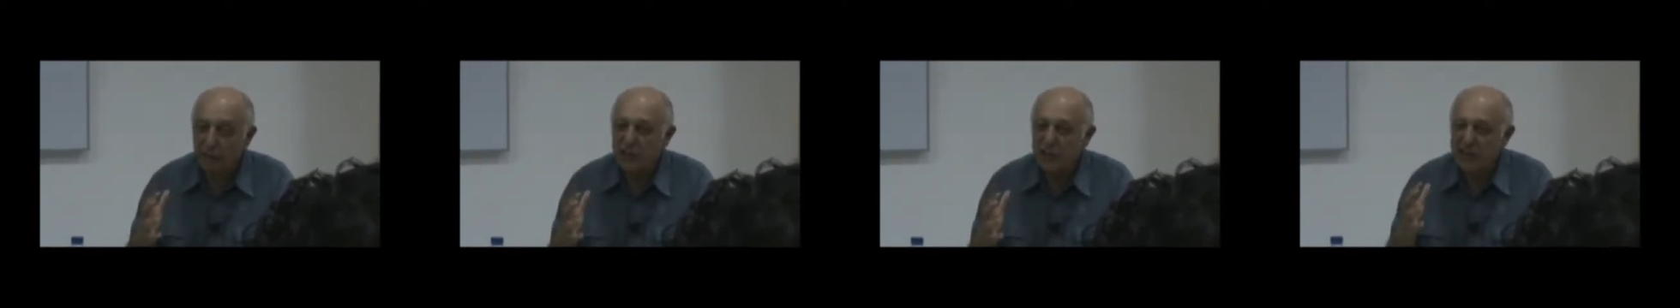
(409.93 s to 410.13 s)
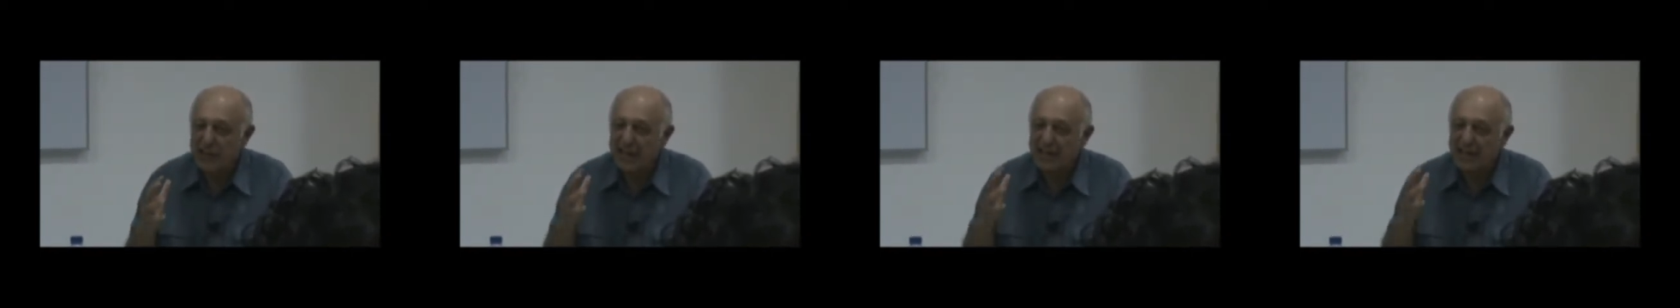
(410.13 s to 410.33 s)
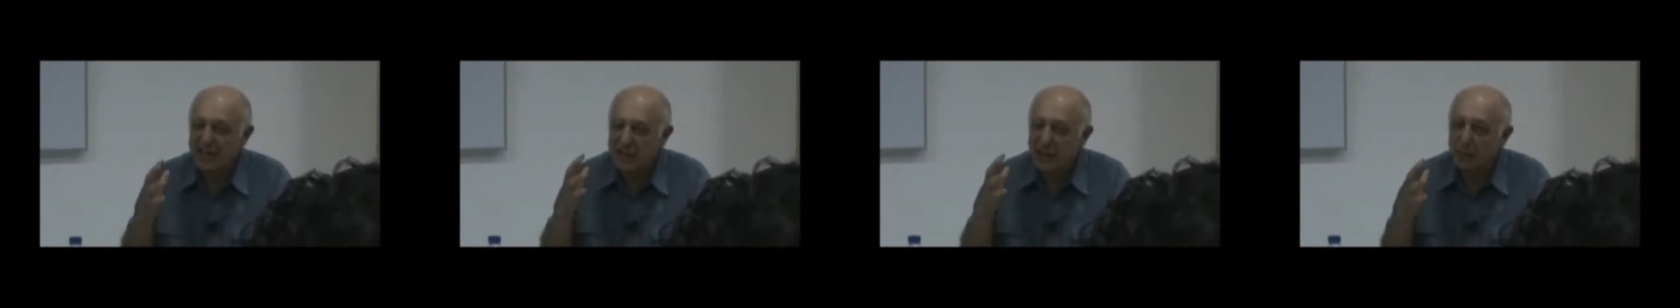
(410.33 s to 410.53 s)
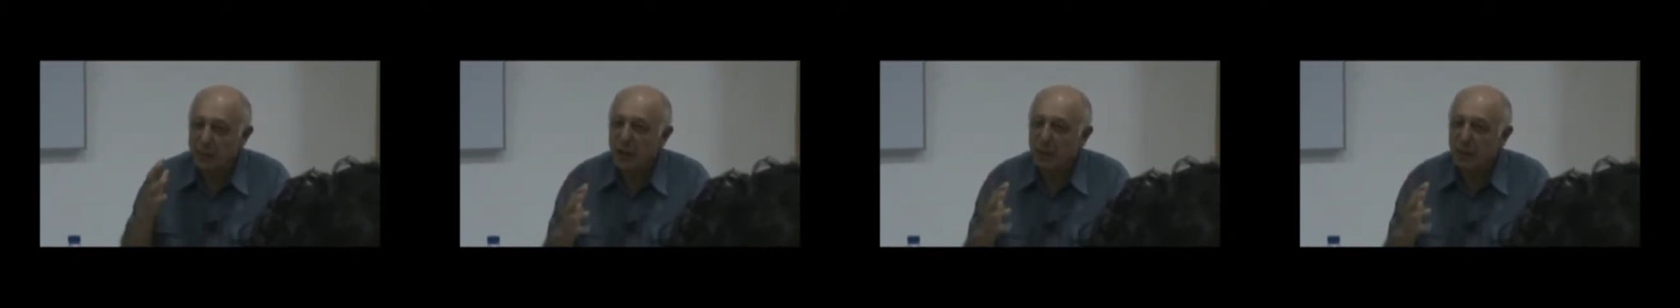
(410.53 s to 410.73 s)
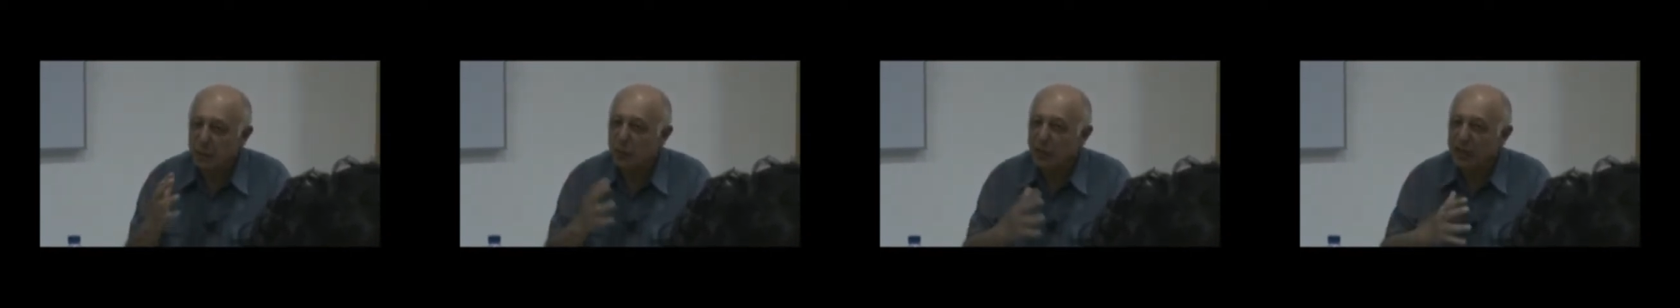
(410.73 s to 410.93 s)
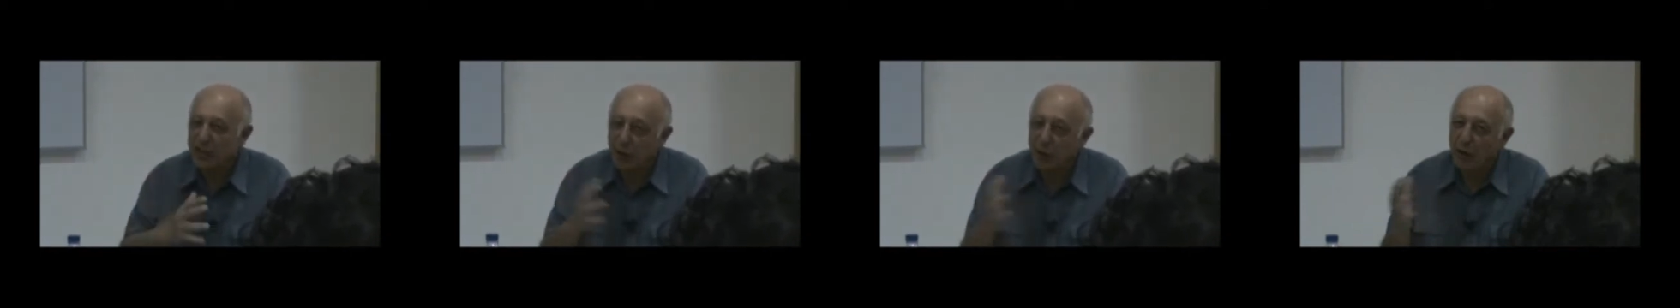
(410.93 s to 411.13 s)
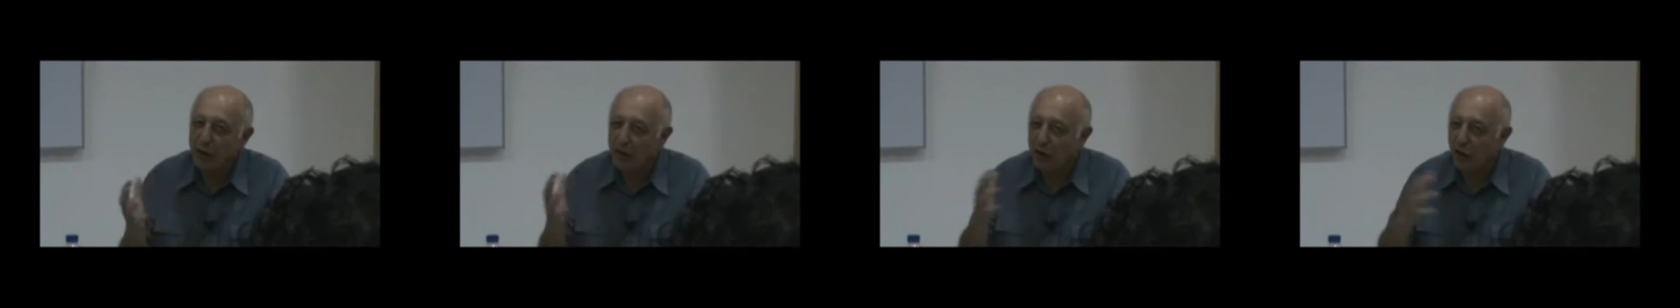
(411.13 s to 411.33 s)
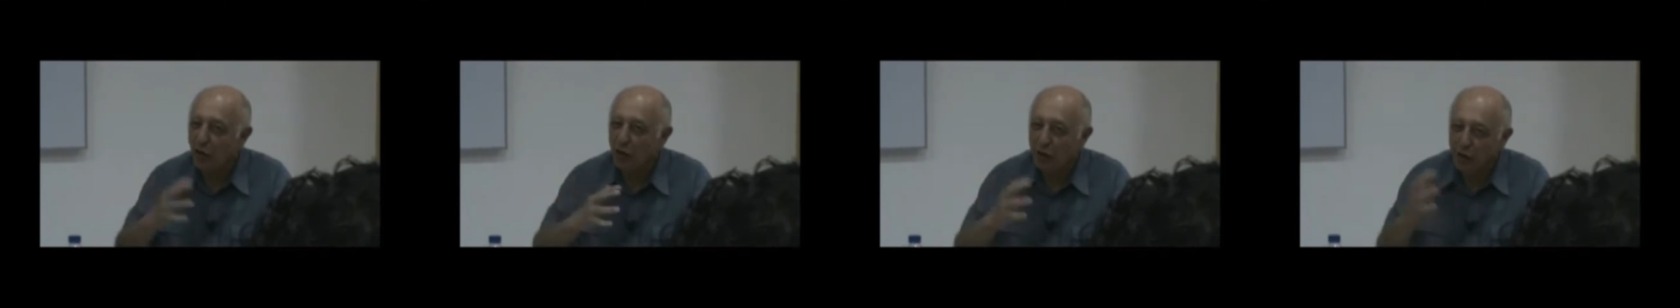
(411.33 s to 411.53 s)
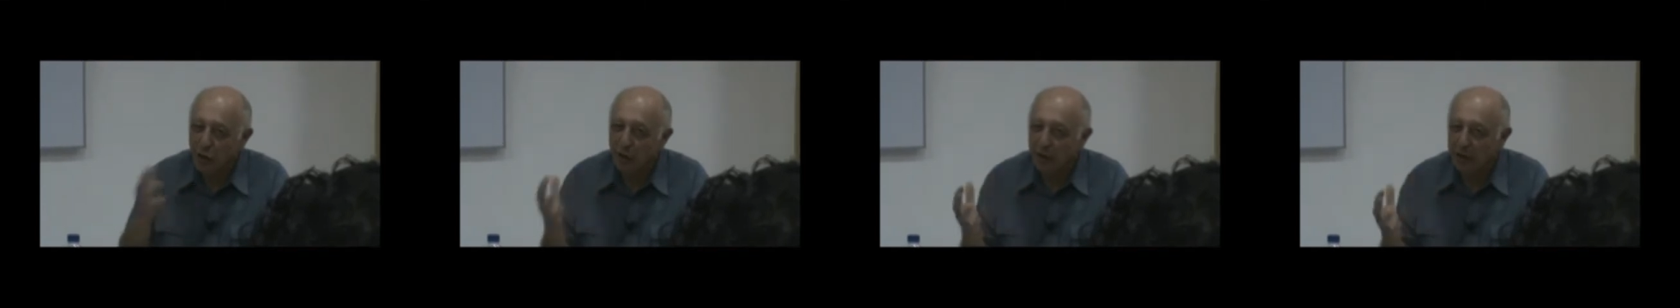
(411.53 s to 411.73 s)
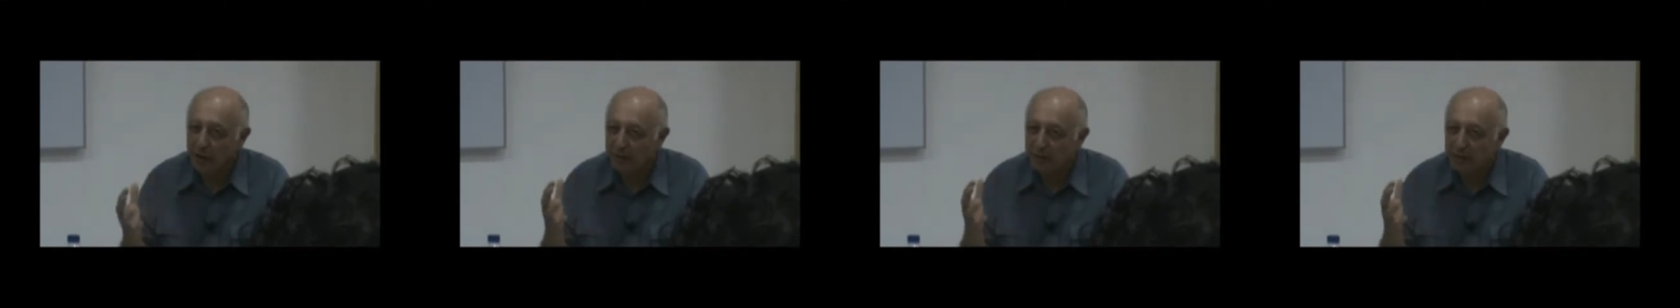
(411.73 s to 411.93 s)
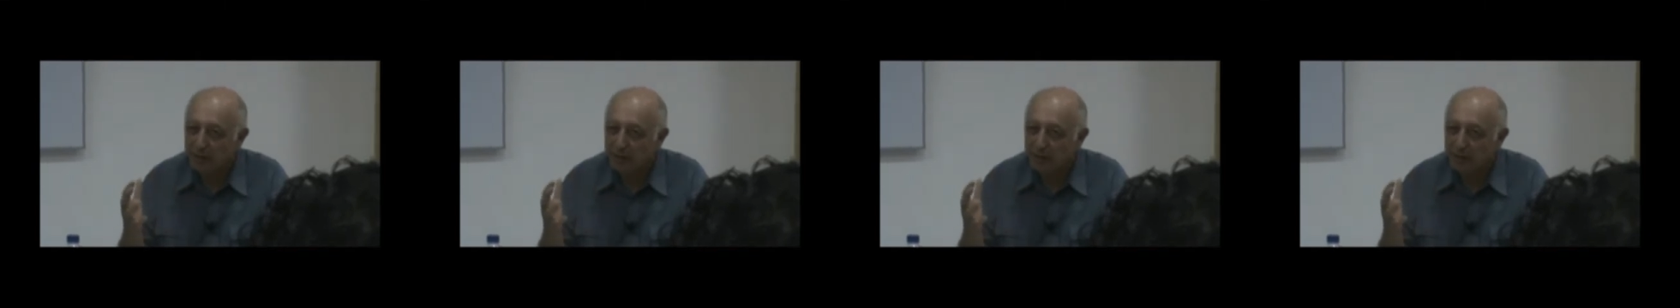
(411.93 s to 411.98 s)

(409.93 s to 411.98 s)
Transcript: We stand somewhere between knowing and not knowing.